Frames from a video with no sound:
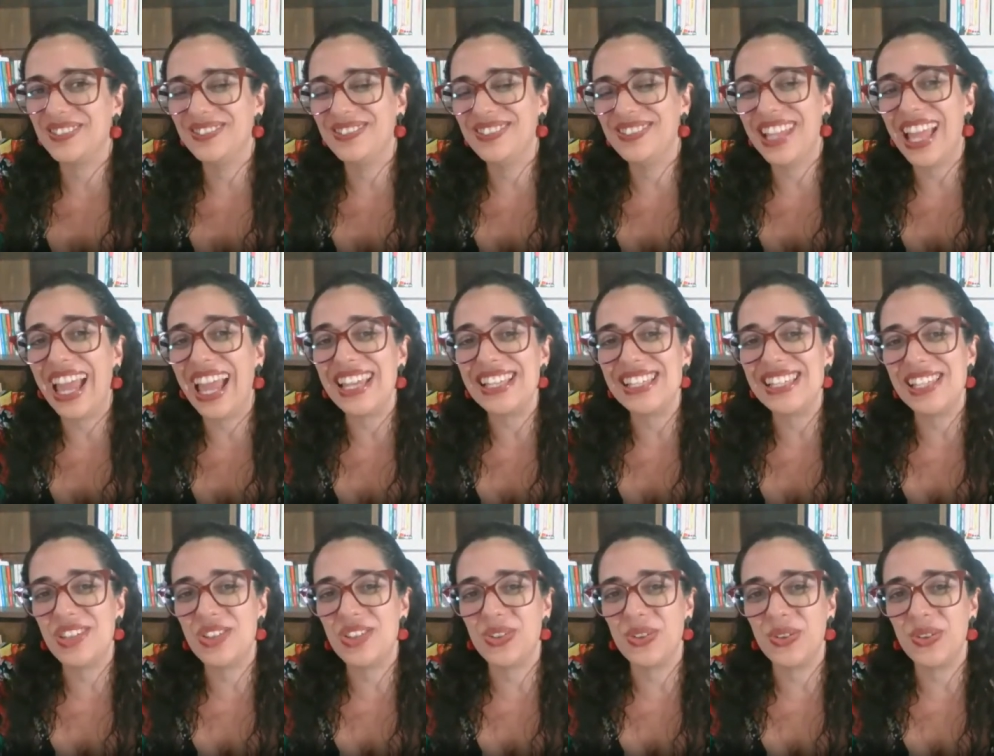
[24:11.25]

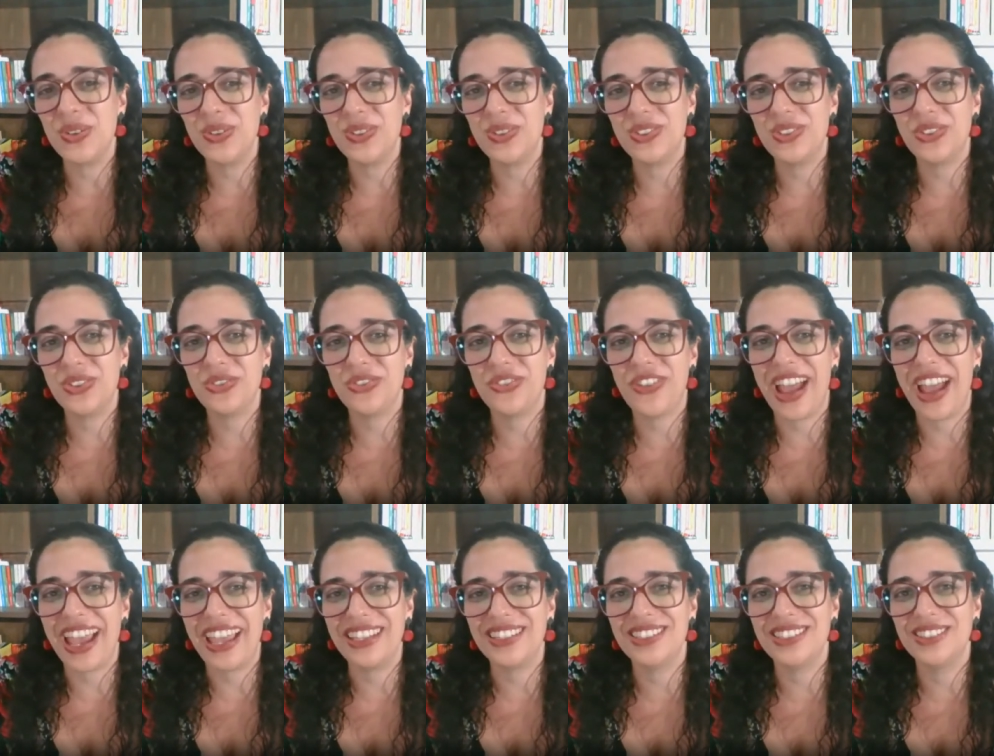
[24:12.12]
nice to to
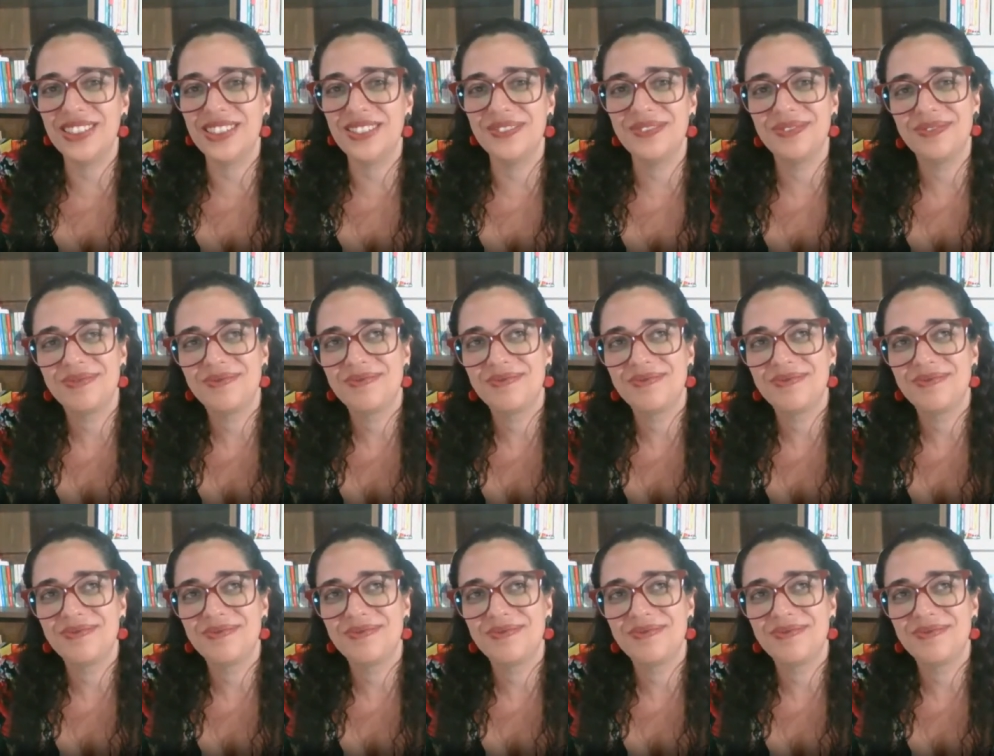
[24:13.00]
find